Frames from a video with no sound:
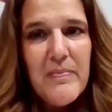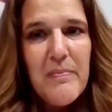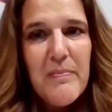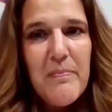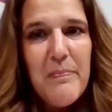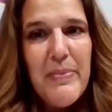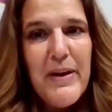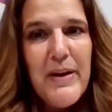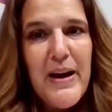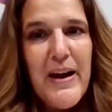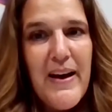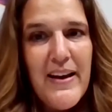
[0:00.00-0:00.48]

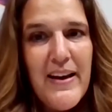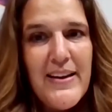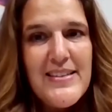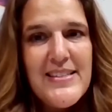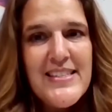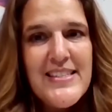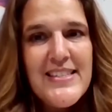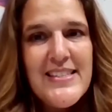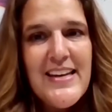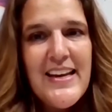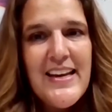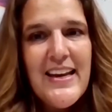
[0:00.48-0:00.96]

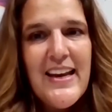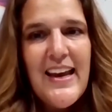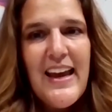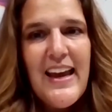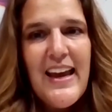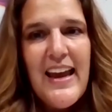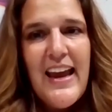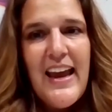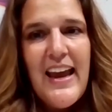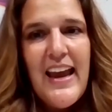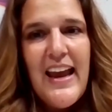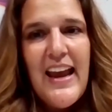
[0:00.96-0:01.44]
But
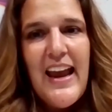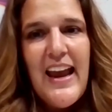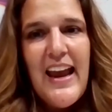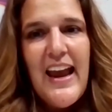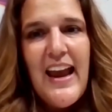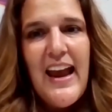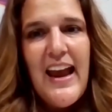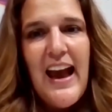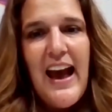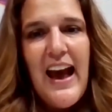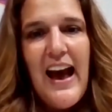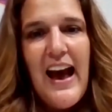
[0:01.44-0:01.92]

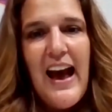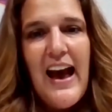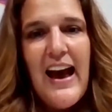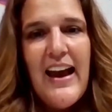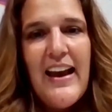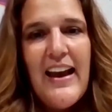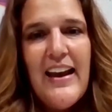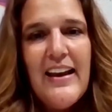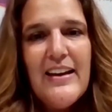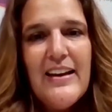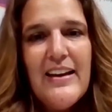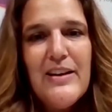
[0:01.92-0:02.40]

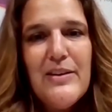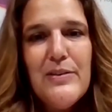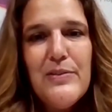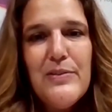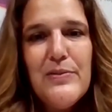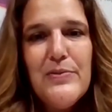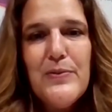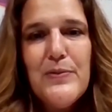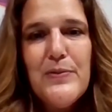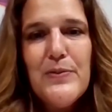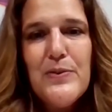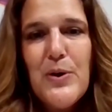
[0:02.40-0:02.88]
I
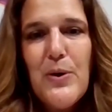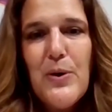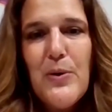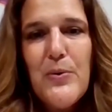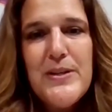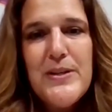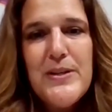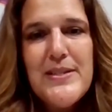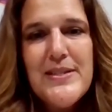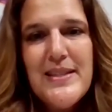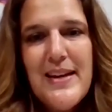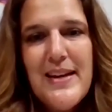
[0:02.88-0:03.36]
have
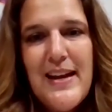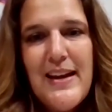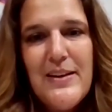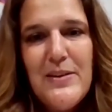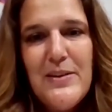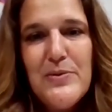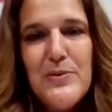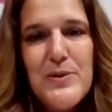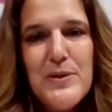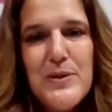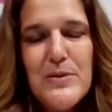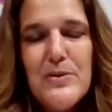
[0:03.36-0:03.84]
noticed that I
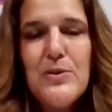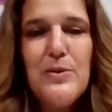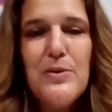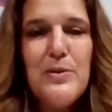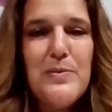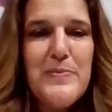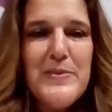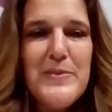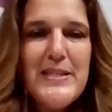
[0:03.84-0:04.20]
use the terms